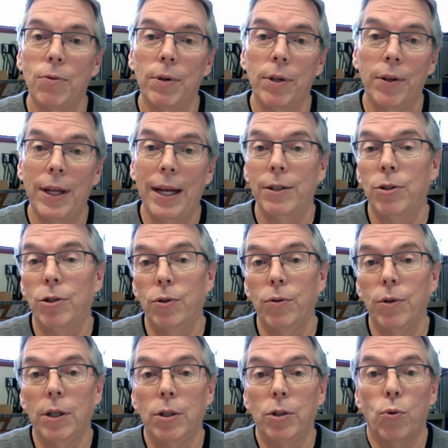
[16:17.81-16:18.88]
whether that's
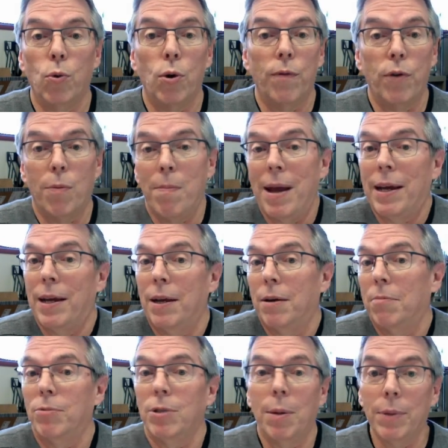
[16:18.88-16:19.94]
students or if you're
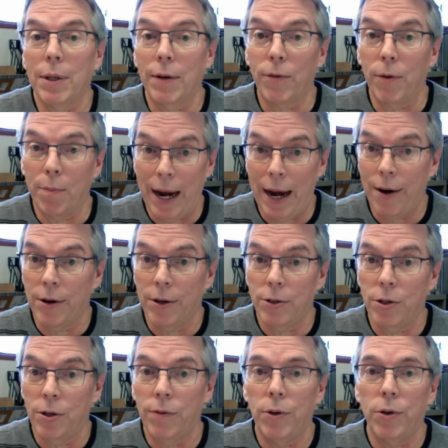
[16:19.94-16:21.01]
making something for parents
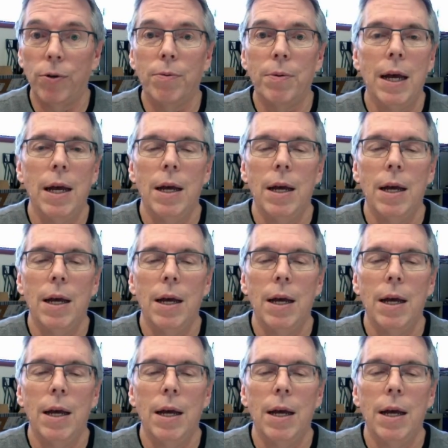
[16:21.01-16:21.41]
to view